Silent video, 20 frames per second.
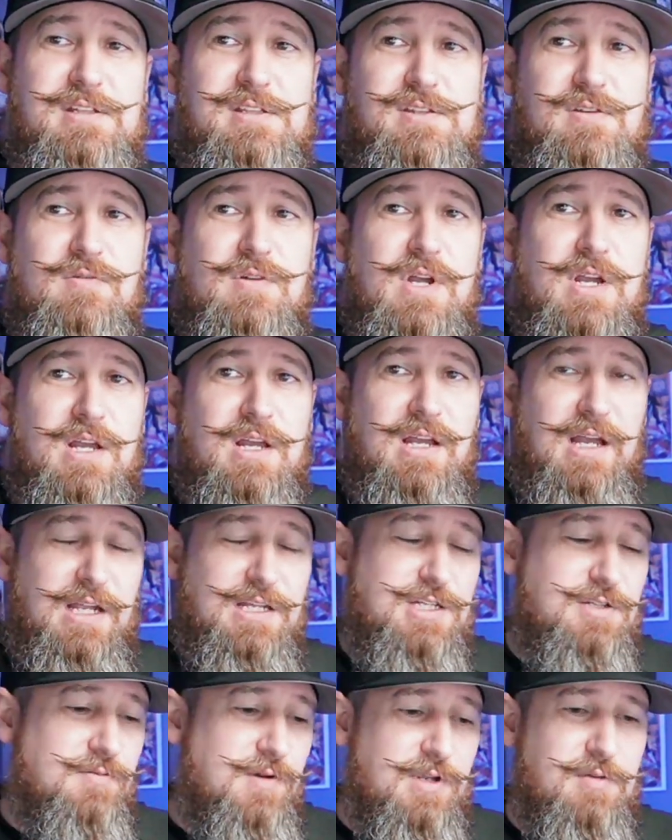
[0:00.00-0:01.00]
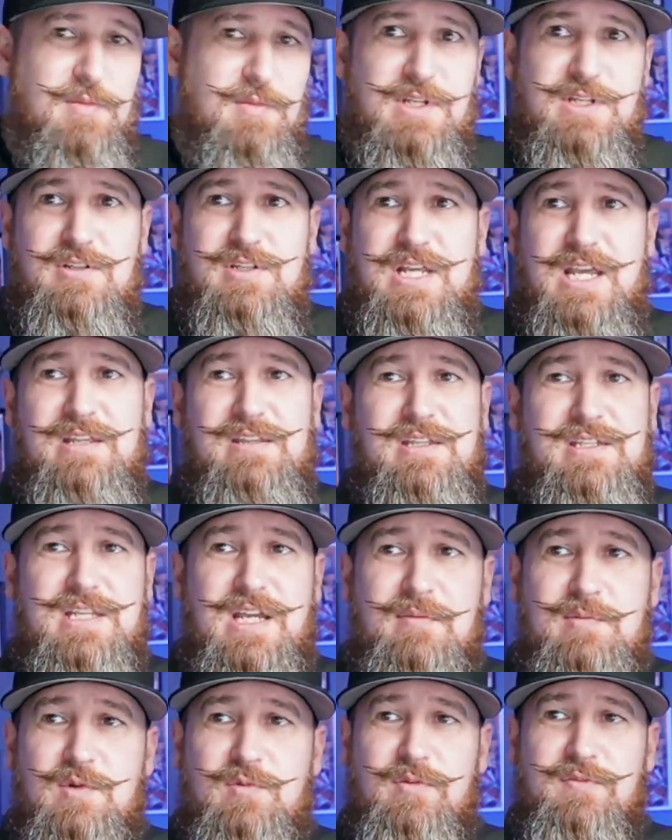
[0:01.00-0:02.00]
And so I just recommend you take the
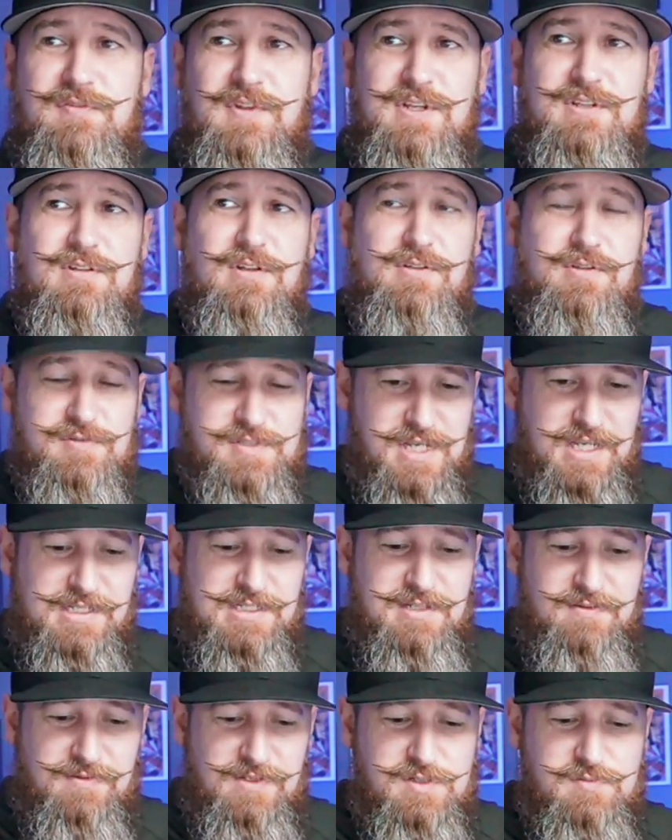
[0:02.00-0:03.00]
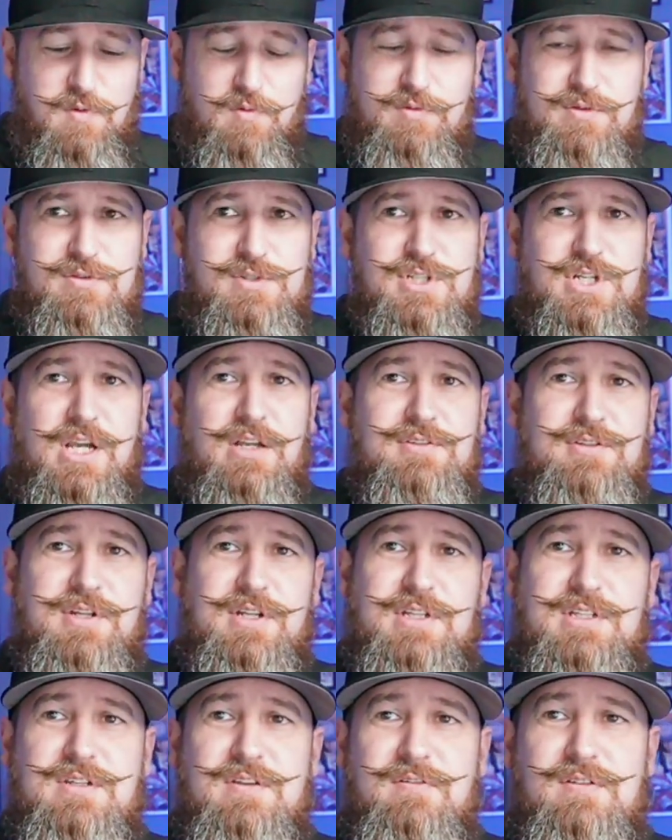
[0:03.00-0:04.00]
time to reflect on those activities. What were those childhood
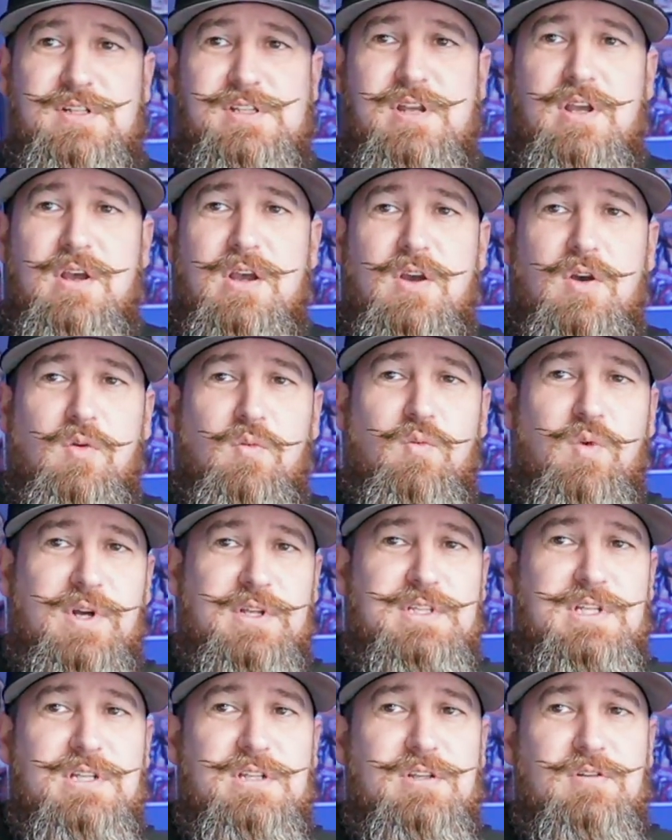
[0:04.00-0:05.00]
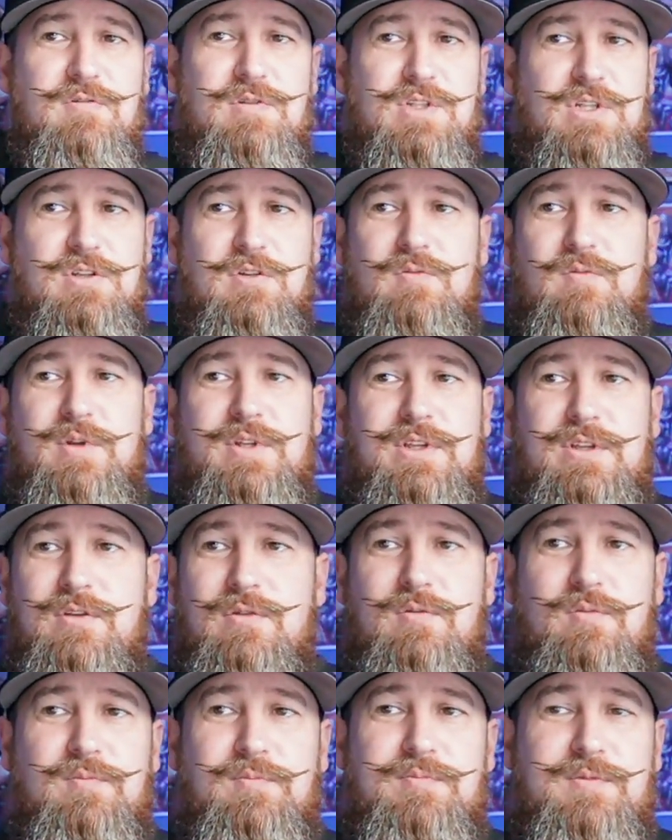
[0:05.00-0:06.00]
activities? What did you do when
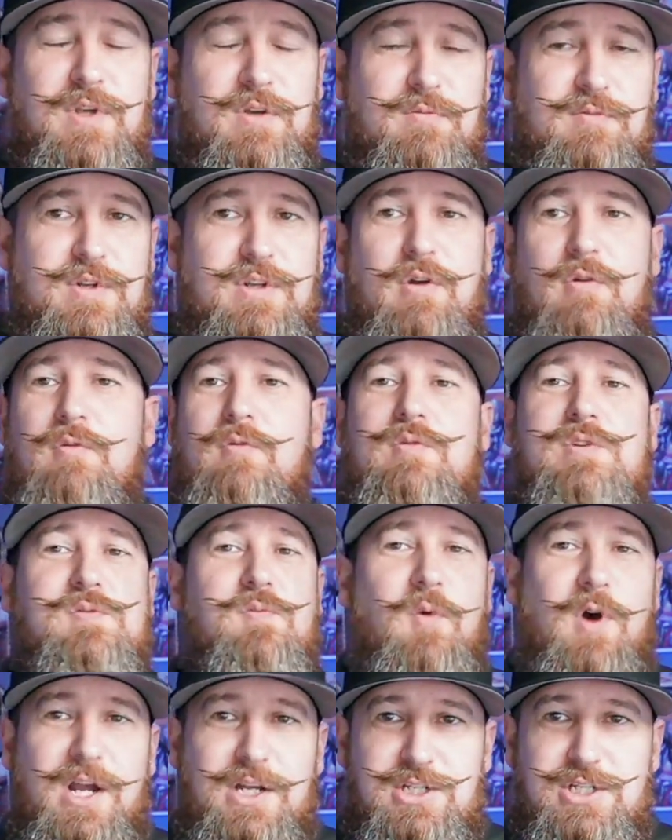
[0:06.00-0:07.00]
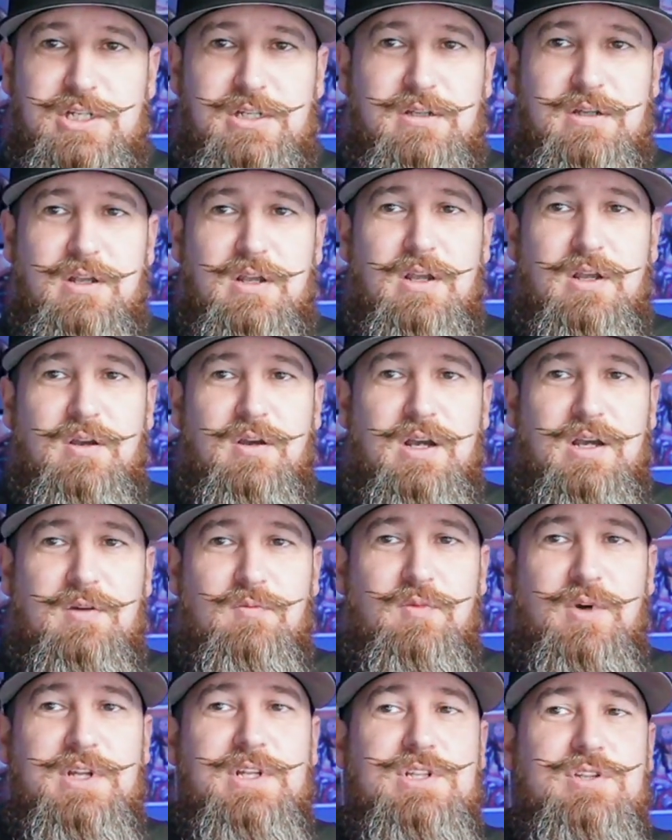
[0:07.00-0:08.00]
when no one was watching?
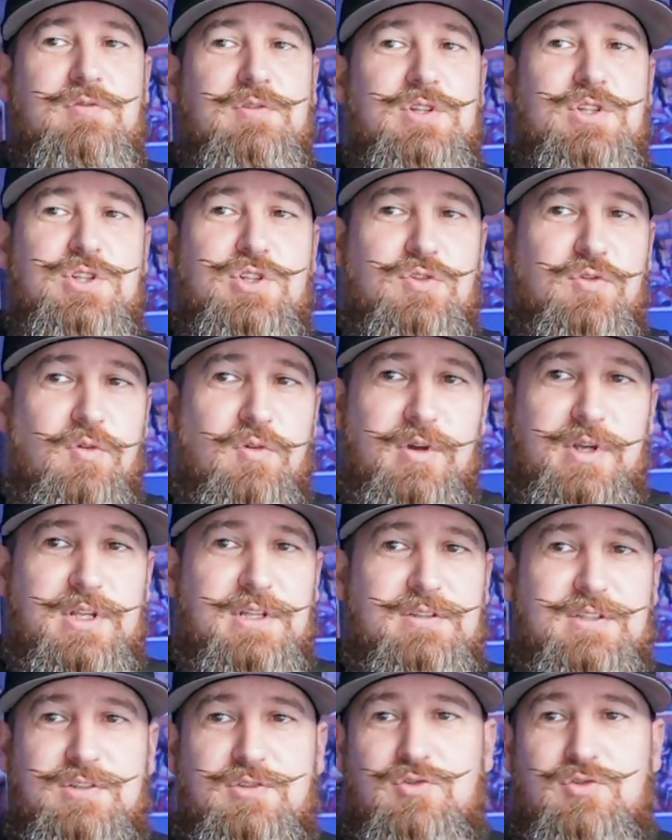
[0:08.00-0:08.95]
What did you enjoy?